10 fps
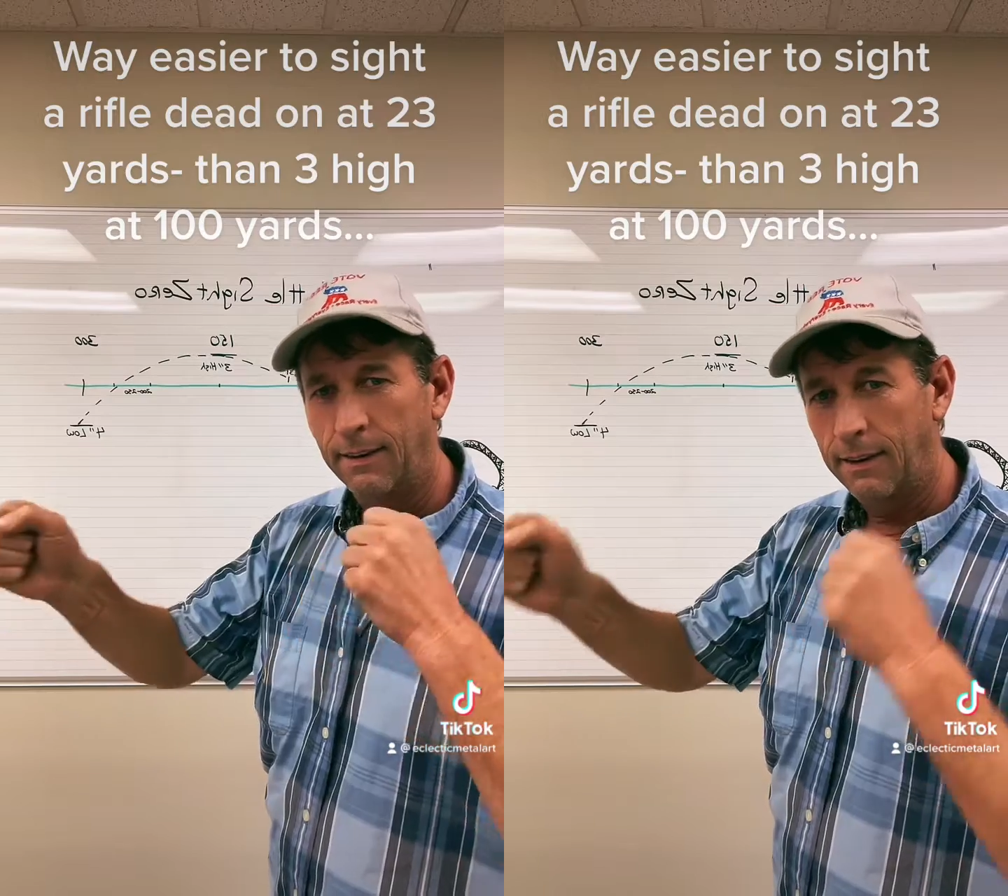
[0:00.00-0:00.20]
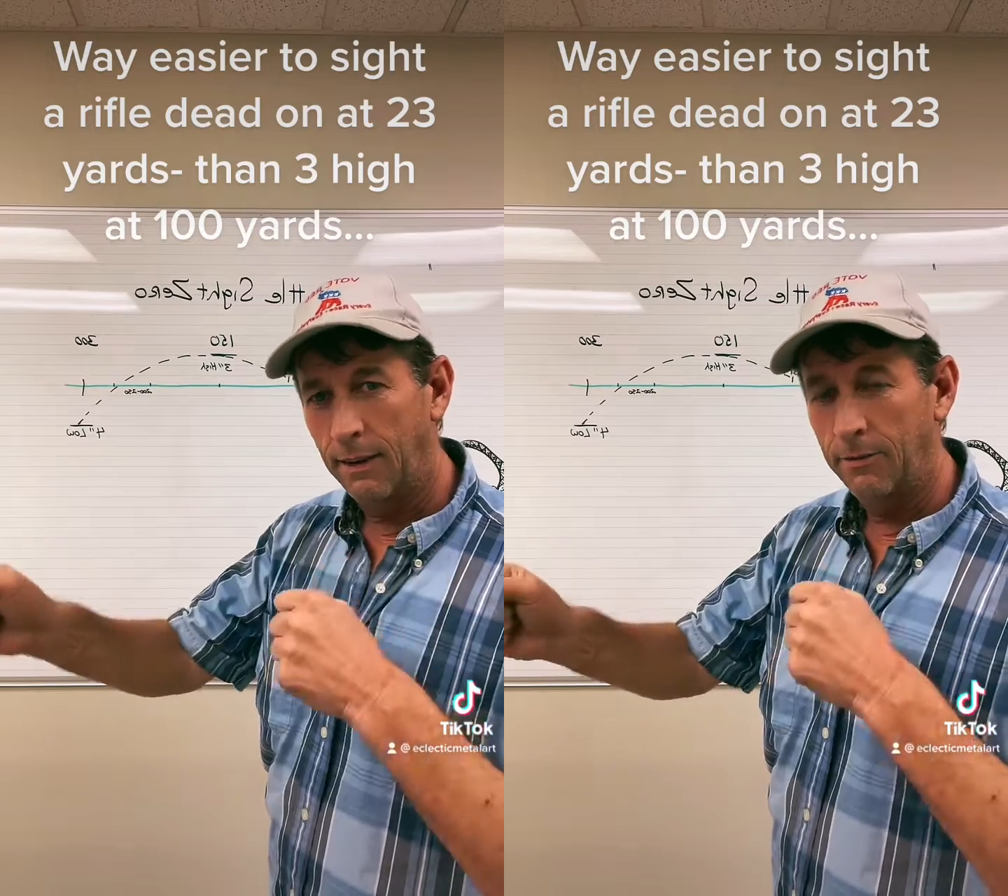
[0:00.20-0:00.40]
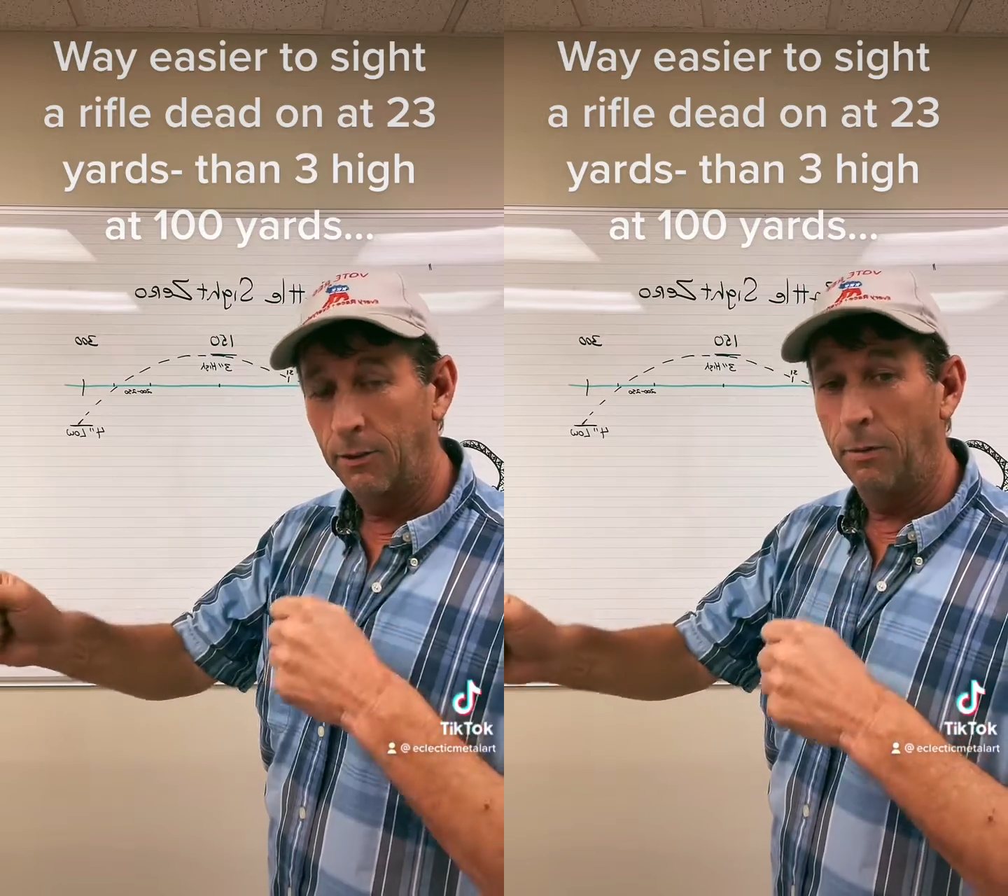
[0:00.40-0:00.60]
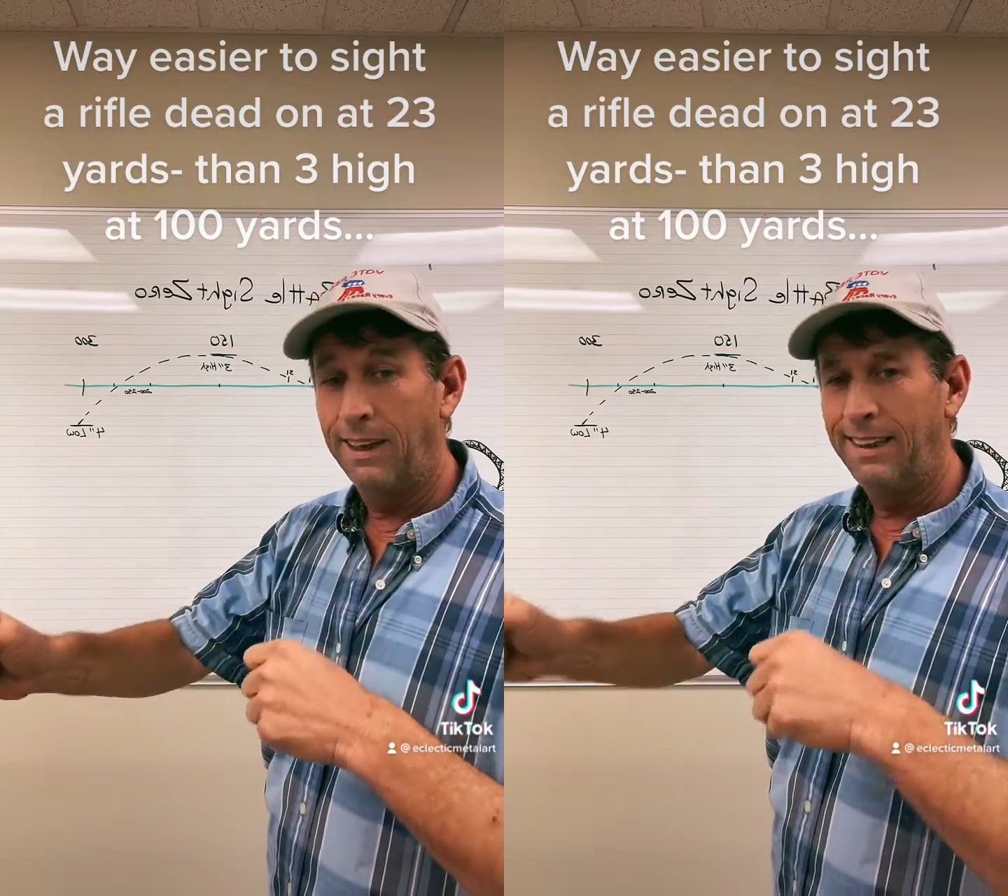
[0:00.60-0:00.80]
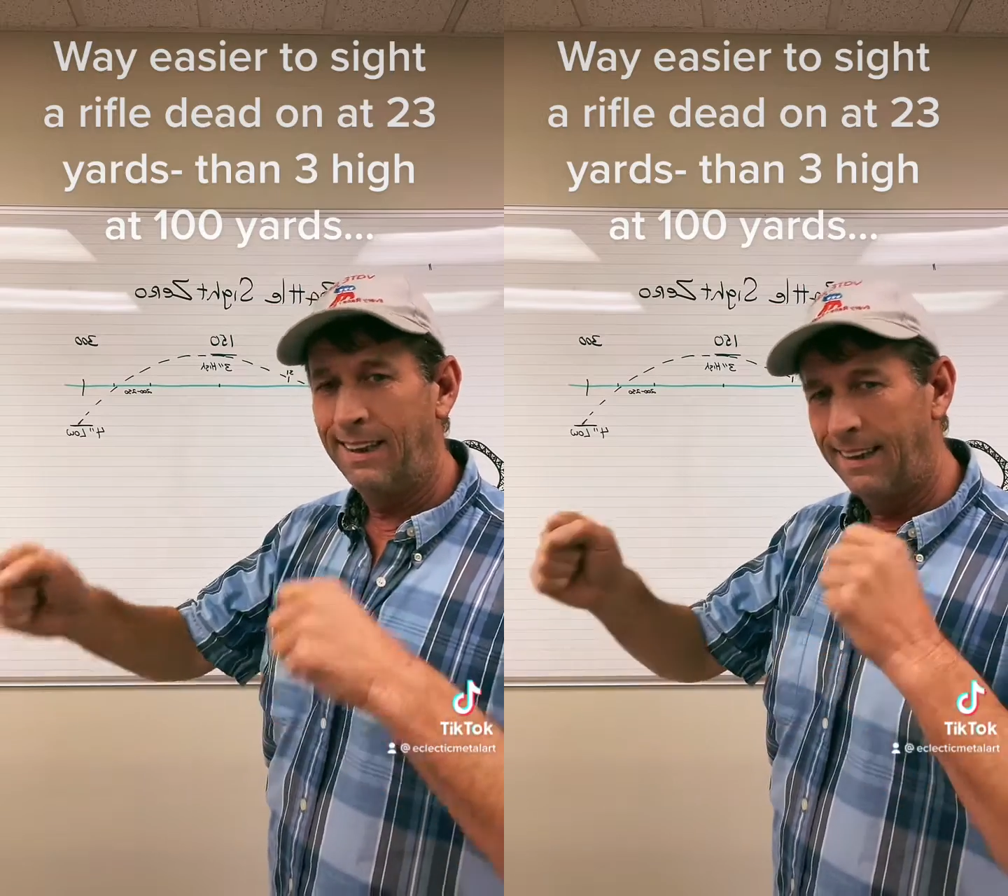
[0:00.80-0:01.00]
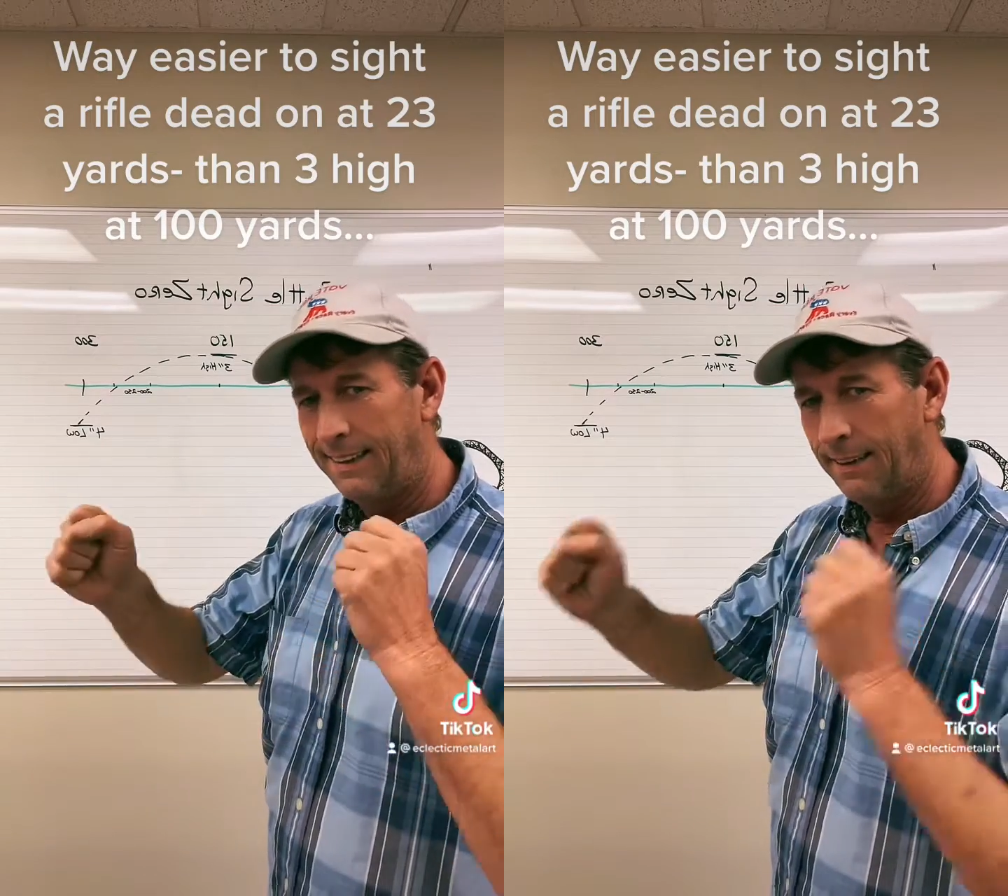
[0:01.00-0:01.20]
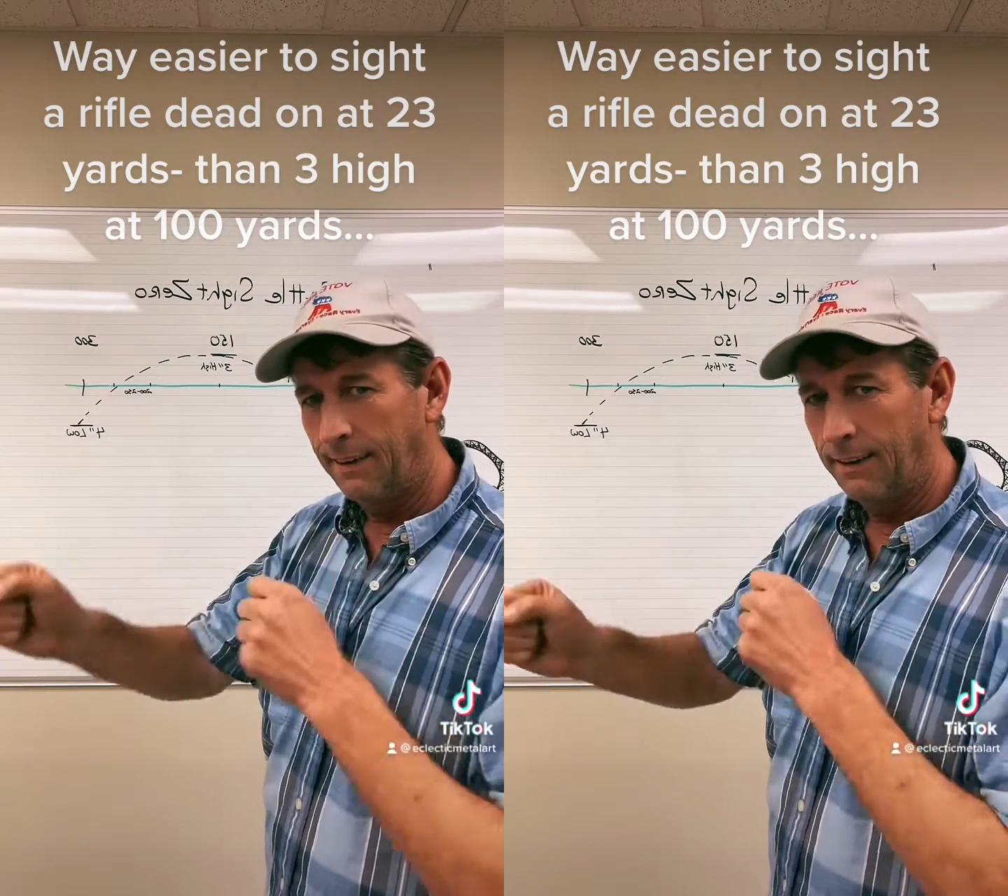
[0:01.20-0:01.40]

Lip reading: comfortably and kill